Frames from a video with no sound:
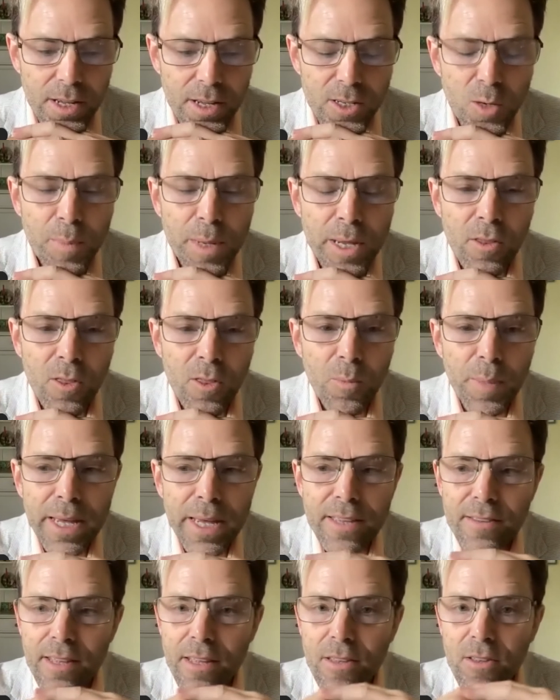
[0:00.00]
to be on the
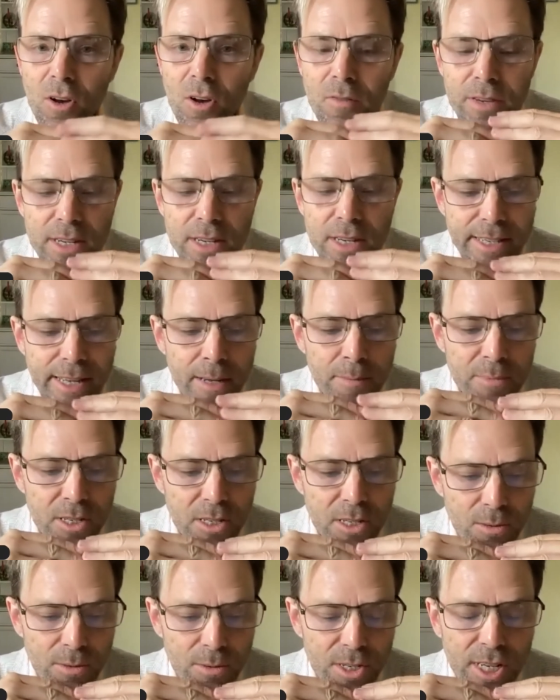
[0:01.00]
basis of an
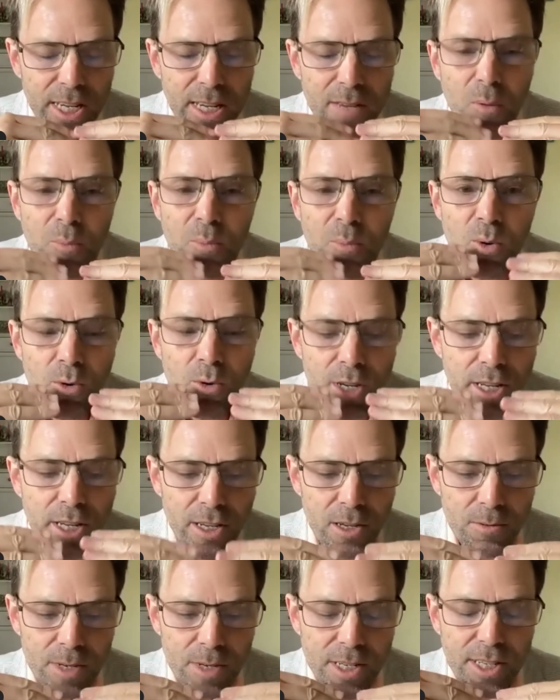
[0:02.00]
attempt to achieve a broader
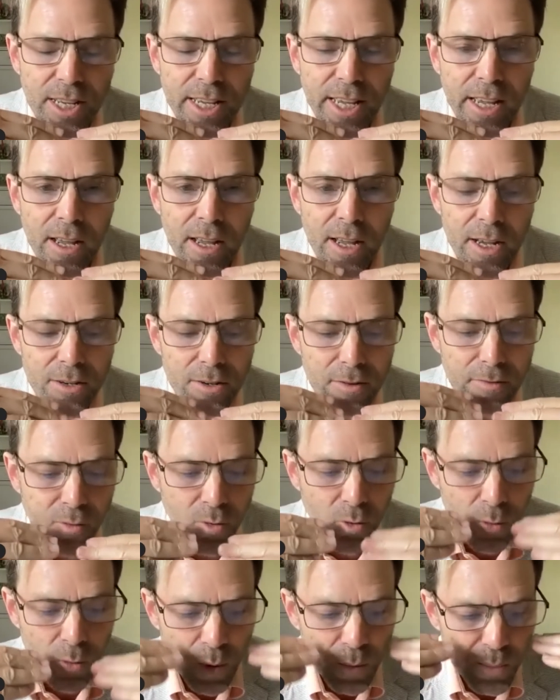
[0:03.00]
unity, to
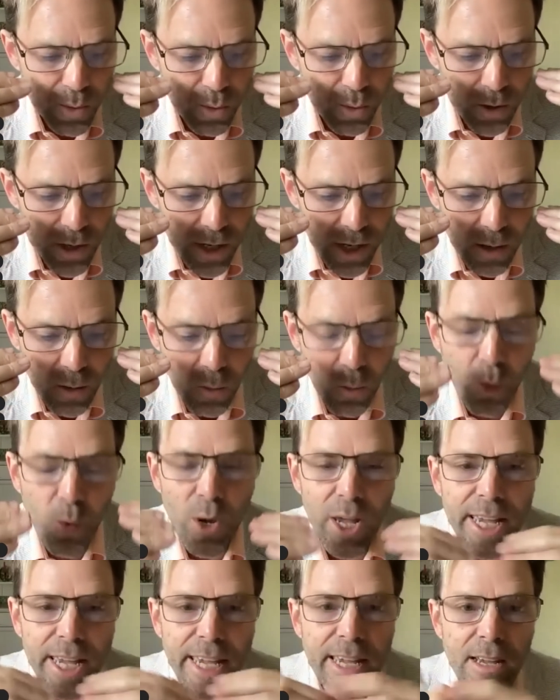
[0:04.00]
form a broader
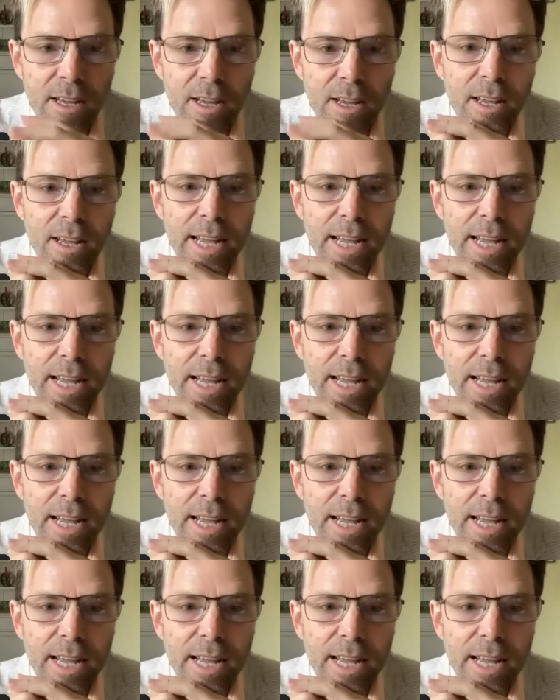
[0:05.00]
we,